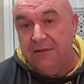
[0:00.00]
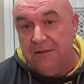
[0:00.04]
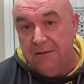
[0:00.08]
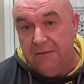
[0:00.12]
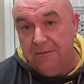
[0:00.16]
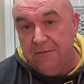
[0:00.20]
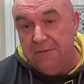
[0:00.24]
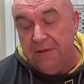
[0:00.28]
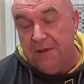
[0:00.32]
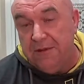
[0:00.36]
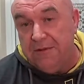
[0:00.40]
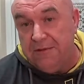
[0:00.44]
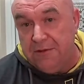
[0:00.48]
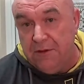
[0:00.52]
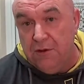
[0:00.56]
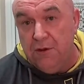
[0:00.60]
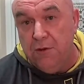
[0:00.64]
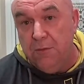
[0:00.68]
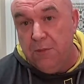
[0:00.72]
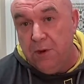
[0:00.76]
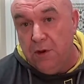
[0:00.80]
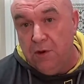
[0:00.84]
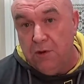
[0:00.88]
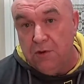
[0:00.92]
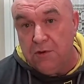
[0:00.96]
the
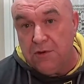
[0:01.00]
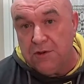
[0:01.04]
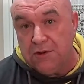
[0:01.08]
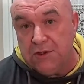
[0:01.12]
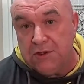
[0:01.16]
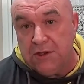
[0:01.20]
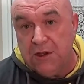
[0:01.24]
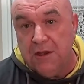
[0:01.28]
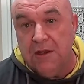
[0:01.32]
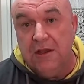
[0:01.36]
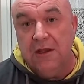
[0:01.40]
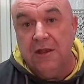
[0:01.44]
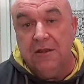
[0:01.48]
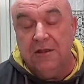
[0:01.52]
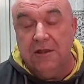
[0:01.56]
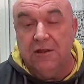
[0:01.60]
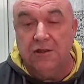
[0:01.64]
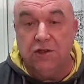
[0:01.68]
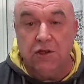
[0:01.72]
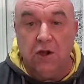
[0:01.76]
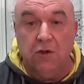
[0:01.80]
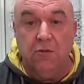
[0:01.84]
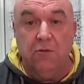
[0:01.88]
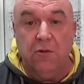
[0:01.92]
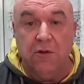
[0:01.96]
two books that
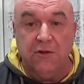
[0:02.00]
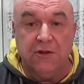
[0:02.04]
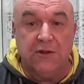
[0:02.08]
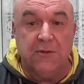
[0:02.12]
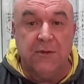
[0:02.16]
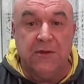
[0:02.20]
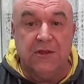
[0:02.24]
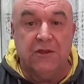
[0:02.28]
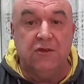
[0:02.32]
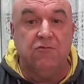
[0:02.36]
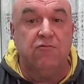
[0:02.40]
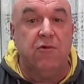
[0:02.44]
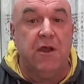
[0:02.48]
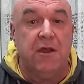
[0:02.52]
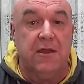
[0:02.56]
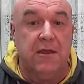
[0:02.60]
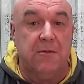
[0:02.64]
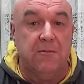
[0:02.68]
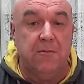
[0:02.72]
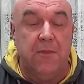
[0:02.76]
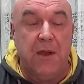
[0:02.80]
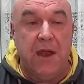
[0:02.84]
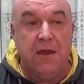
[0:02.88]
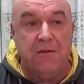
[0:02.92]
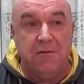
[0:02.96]
John wants me to write a
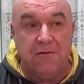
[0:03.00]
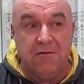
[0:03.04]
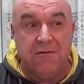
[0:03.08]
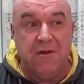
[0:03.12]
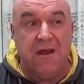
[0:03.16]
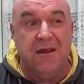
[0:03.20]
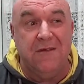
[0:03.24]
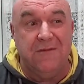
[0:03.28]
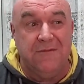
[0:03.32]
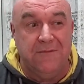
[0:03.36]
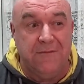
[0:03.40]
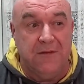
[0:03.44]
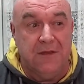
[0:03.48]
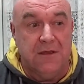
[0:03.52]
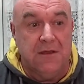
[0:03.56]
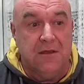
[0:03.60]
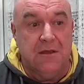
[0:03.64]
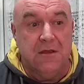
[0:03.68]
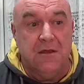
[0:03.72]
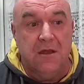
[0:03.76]
paragraph